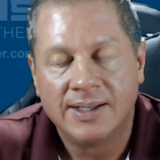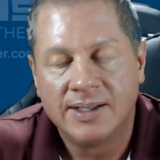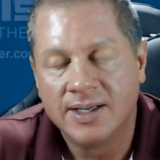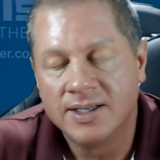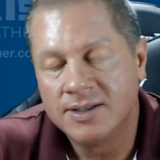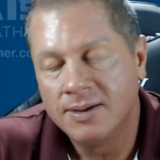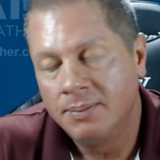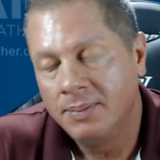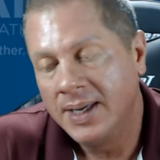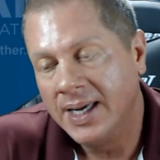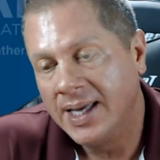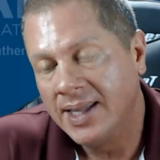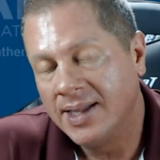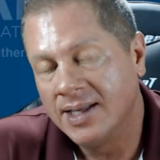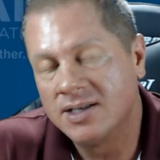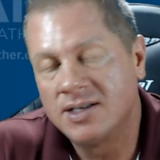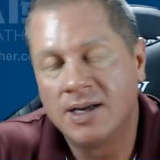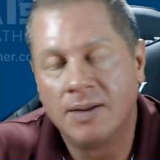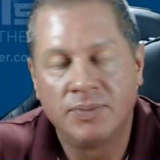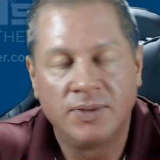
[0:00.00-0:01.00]
Doesn't mean
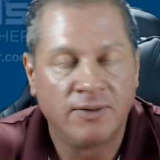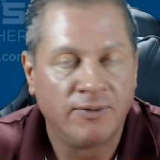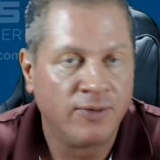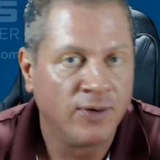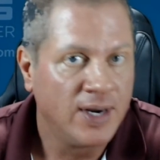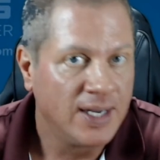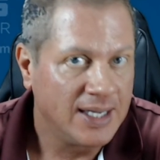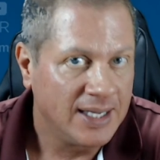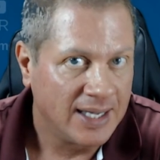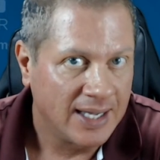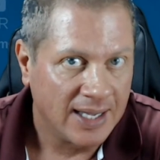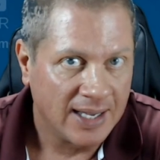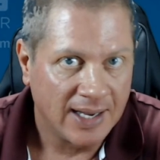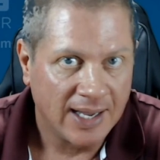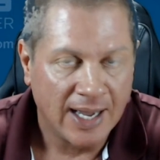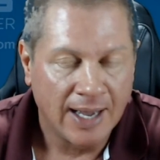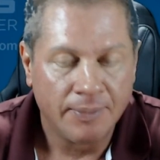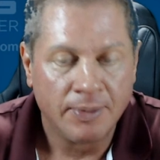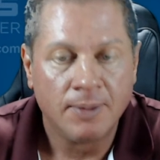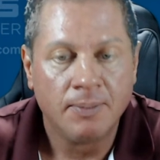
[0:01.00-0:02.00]
that something freaky can't
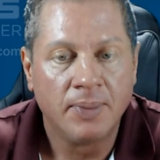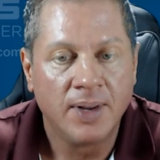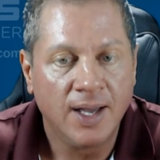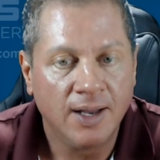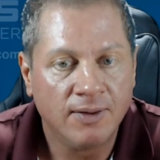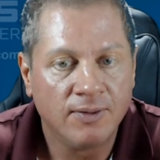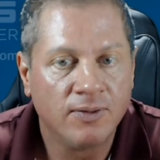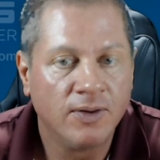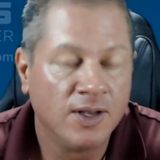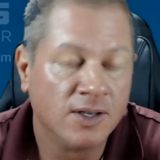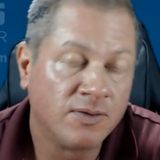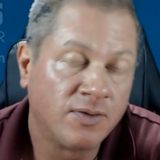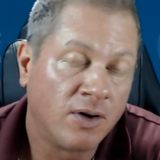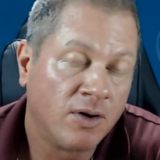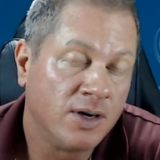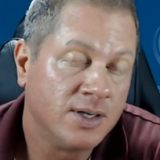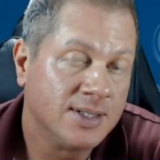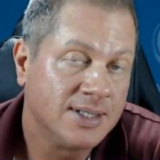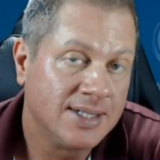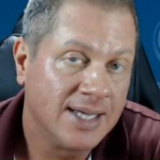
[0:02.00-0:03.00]
happen, but as
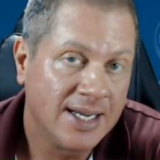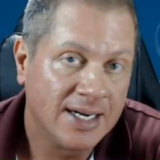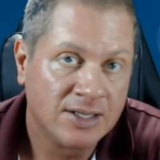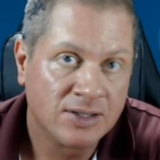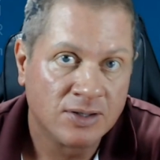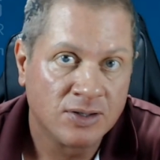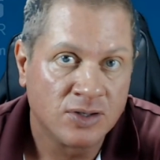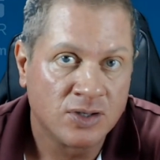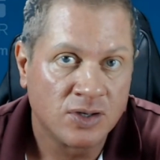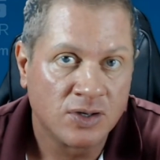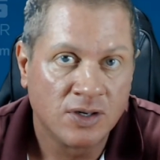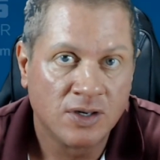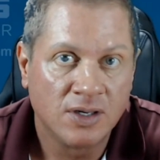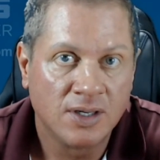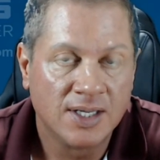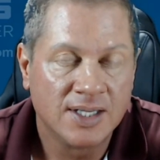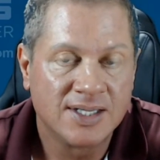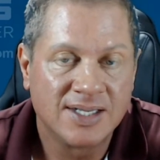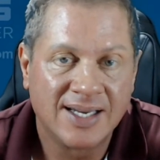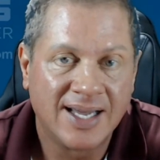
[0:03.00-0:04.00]
far as the data is
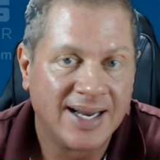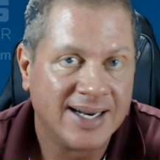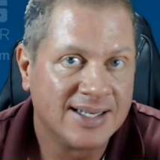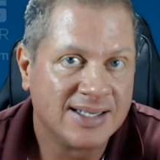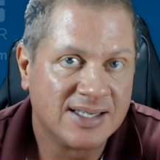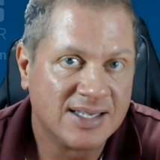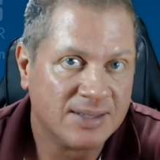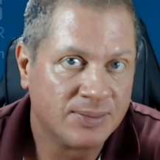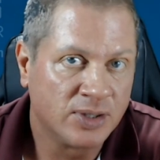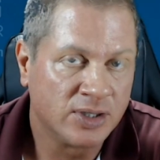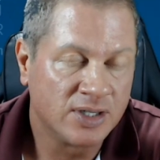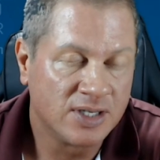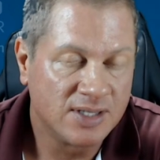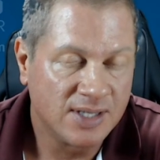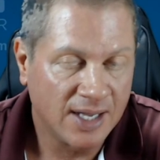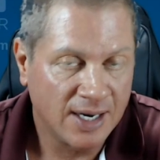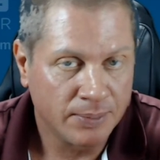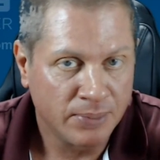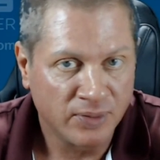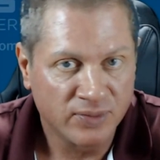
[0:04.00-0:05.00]
concerned, it's not a similar
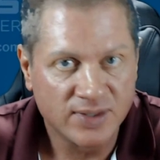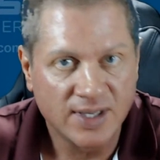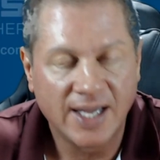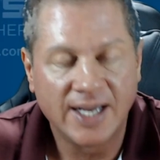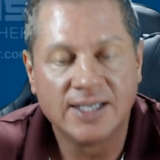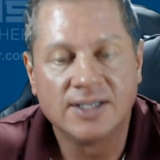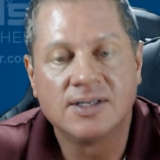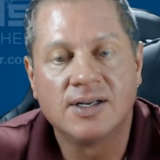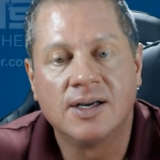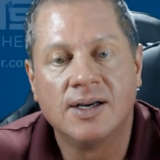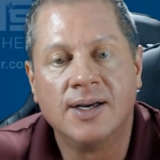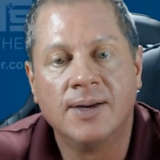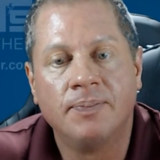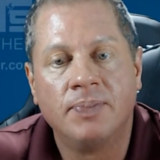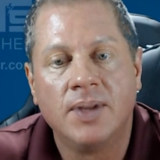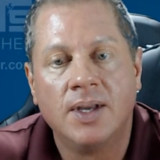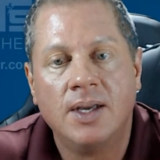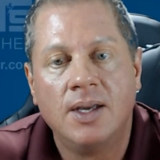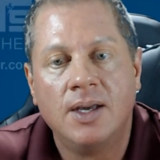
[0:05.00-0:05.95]
setup as last time.